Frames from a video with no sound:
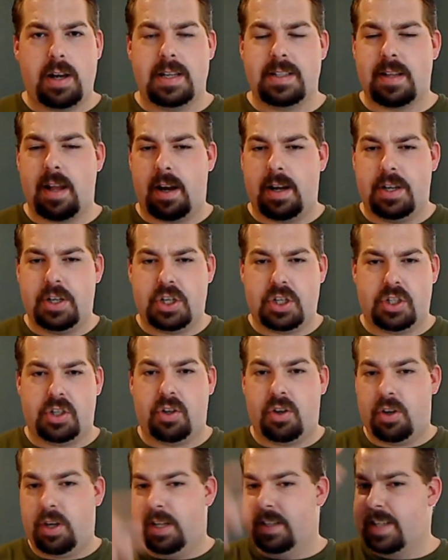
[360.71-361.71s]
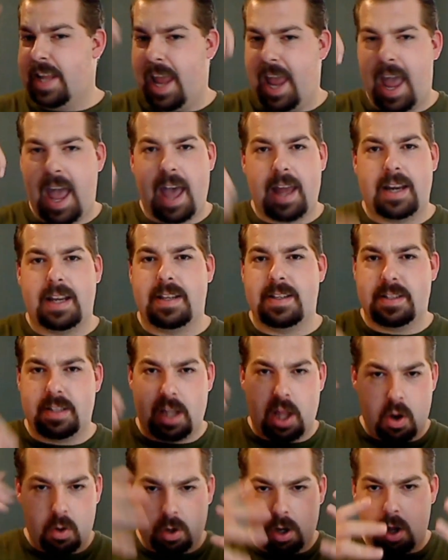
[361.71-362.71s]
he's got his shirt, his hat, his
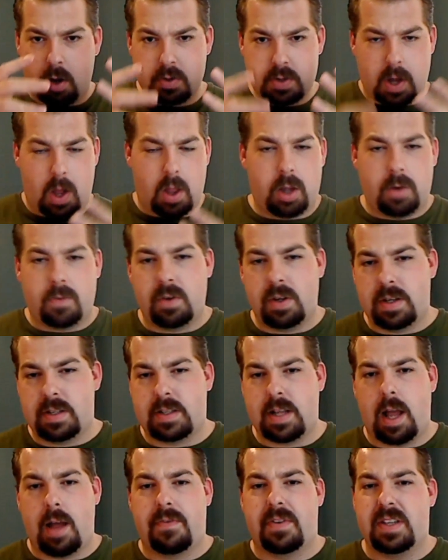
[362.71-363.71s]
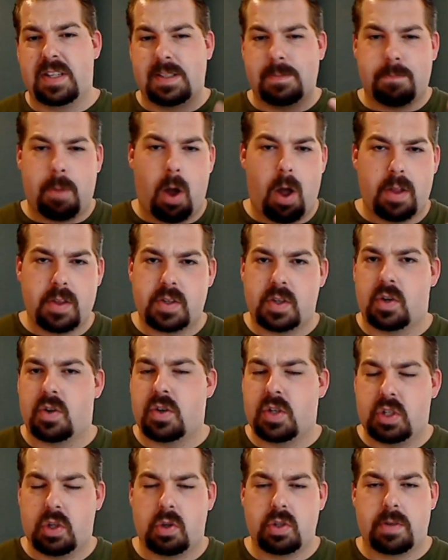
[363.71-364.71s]
logos over the stuff, his
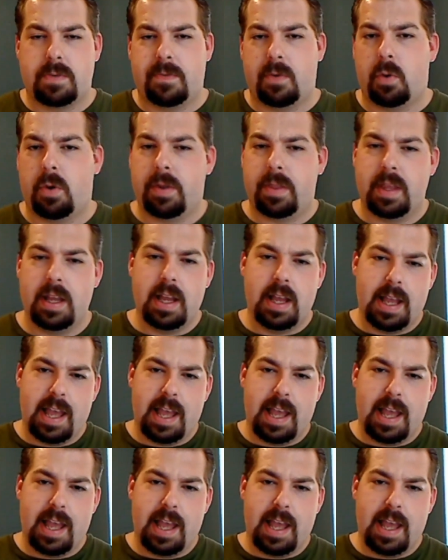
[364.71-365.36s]
sponsors, so on and so forth,